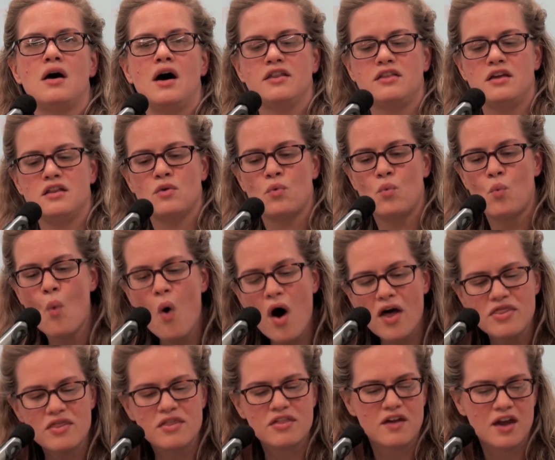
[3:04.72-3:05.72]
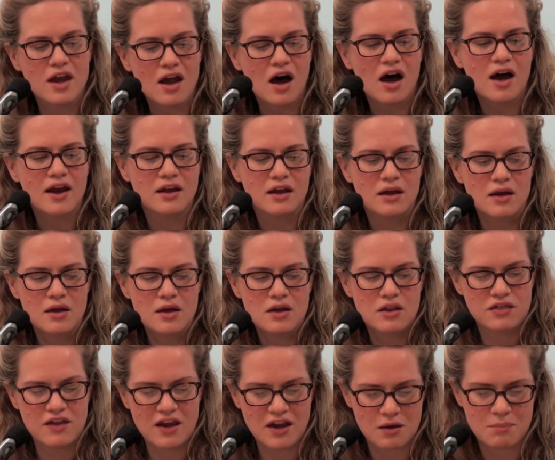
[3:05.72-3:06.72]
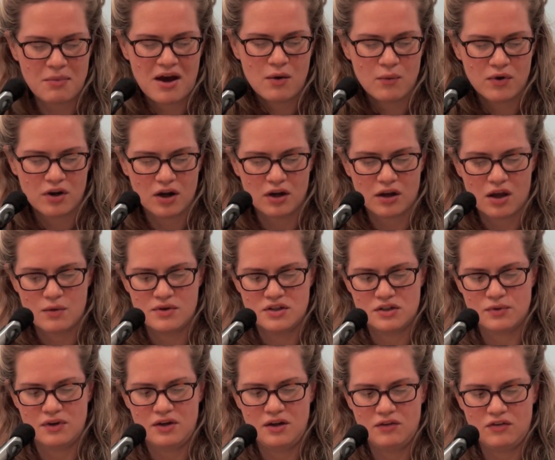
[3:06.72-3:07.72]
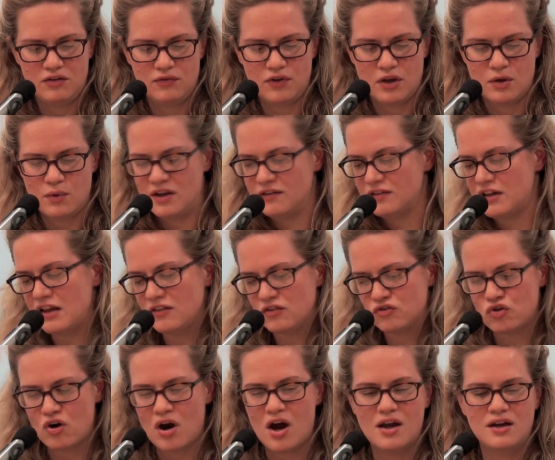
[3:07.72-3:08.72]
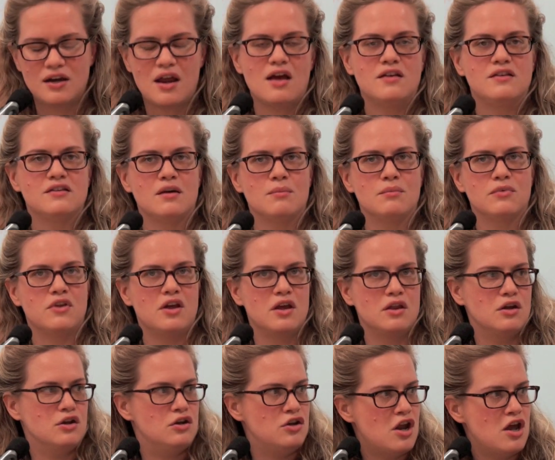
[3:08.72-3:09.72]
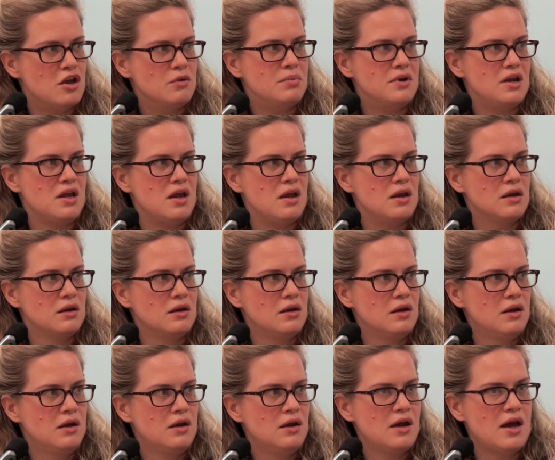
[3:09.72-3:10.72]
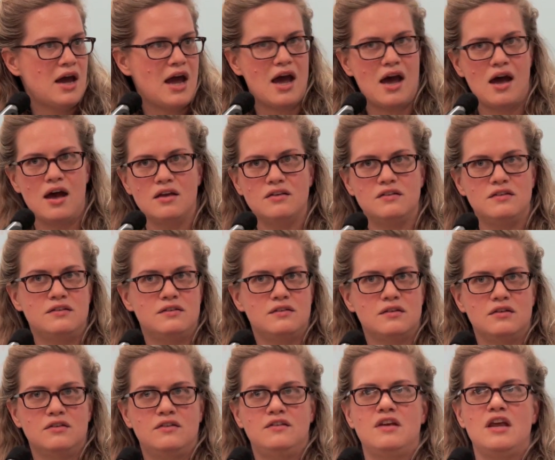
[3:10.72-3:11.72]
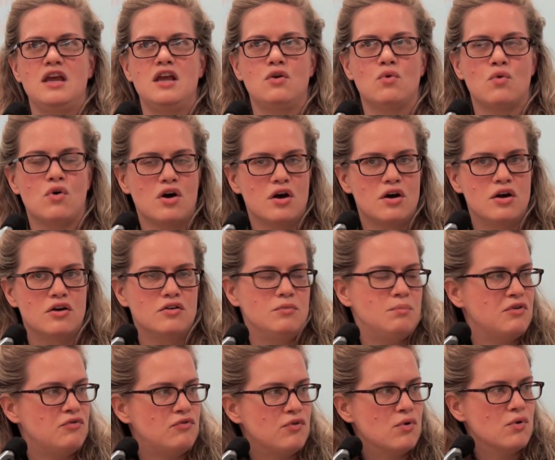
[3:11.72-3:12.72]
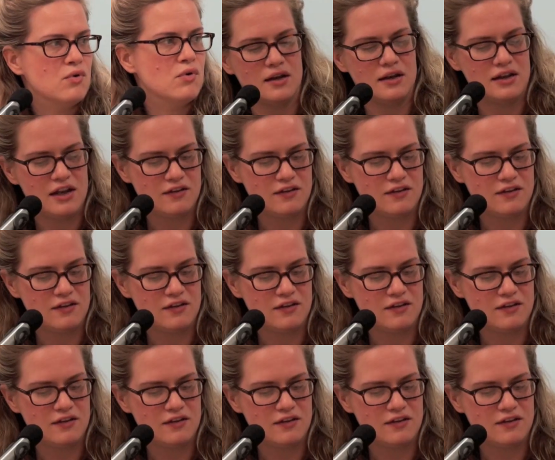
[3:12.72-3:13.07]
I think the one thing I think about when I go into an interview is, let's try and get something that nobody has seen or heard before.